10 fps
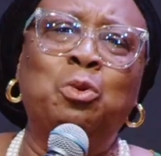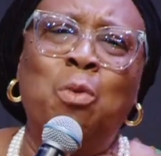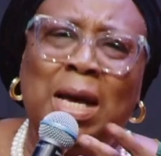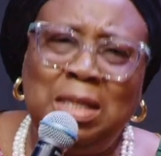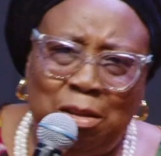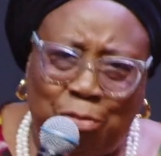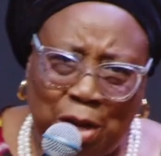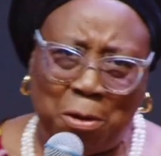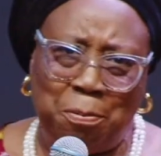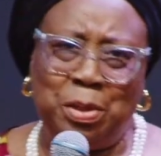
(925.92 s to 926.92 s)
do I
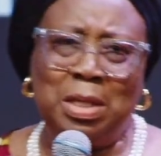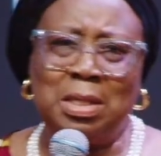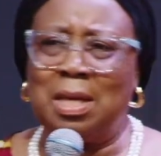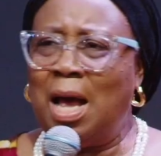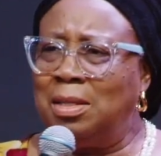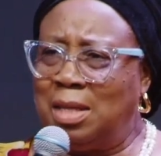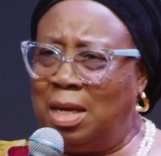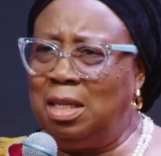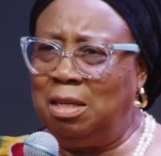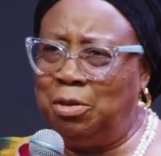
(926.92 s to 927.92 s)
develop this as
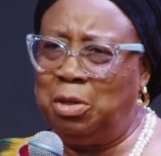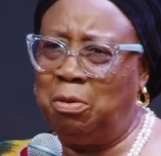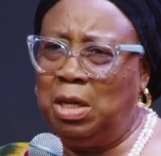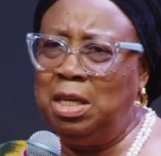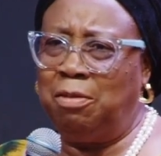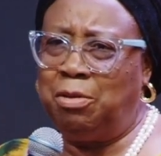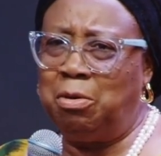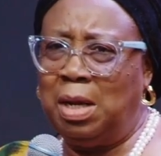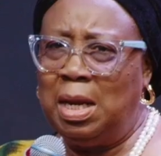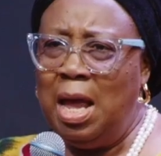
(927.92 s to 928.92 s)
an
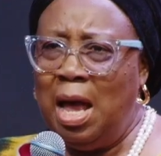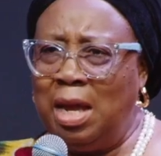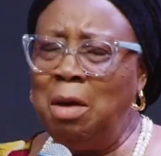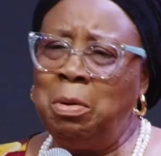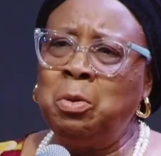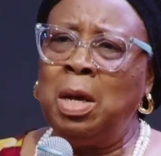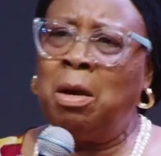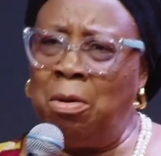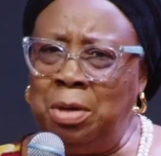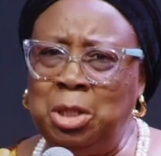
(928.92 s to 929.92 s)
individual? And I want to
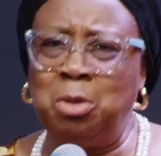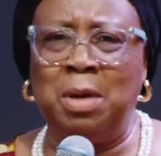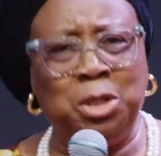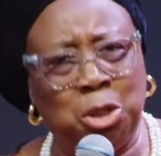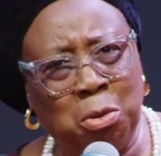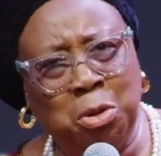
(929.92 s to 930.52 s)
encourage you and show